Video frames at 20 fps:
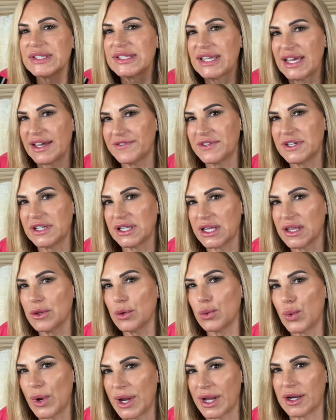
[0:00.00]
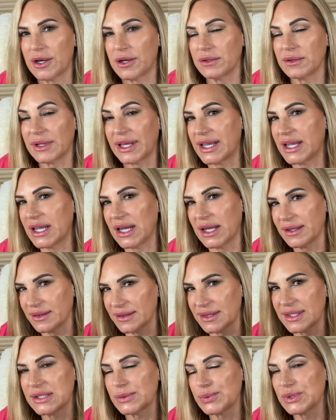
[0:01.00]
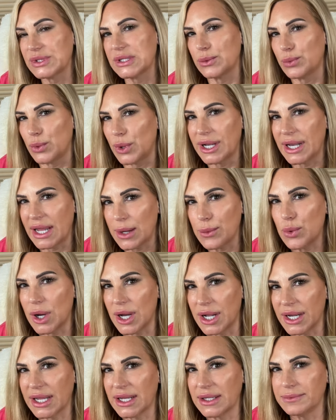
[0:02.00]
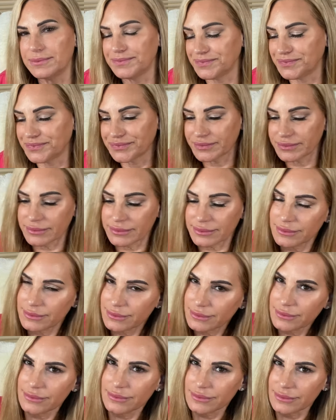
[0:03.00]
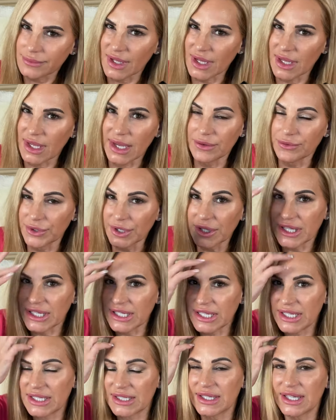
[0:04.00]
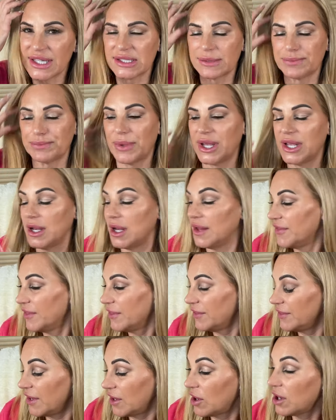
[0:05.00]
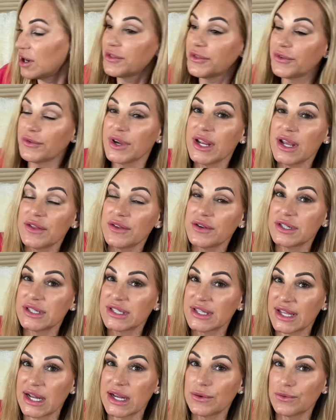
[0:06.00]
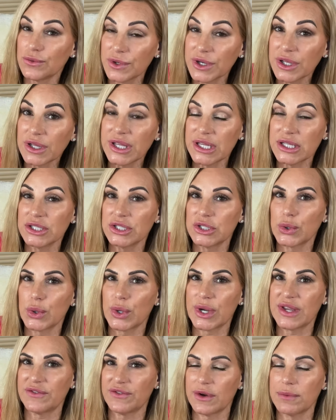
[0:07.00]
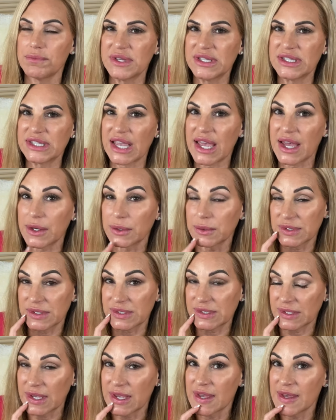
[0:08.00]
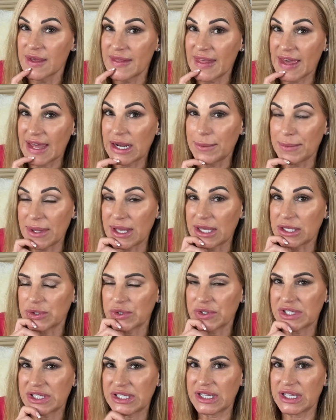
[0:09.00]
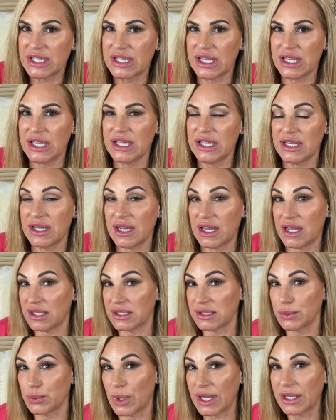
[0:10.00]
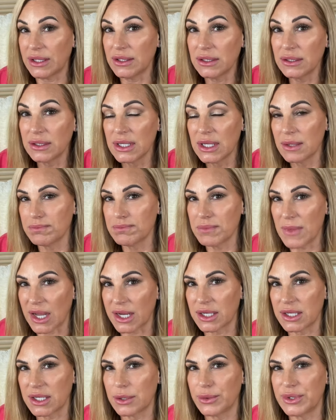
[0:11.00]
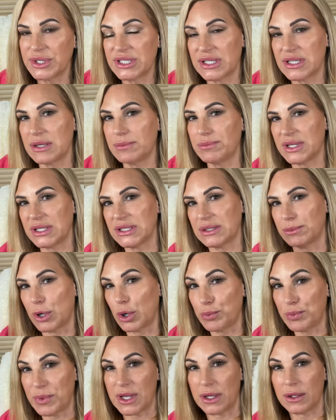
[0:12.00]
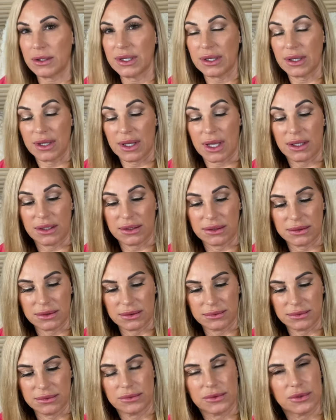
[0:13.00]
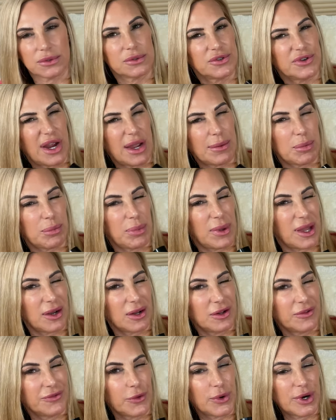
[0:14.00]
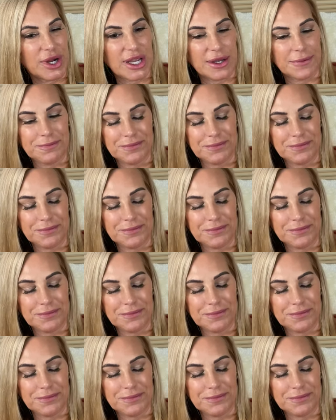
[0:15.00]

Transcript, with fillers: definitely the winner. Like, this was the one I wanted. I really needed this, but there are three others that I really enjoy from this house that I'm interested in as well. I'm not gonna go into them because I'm hoping I'll, I'll grab a bottle for you.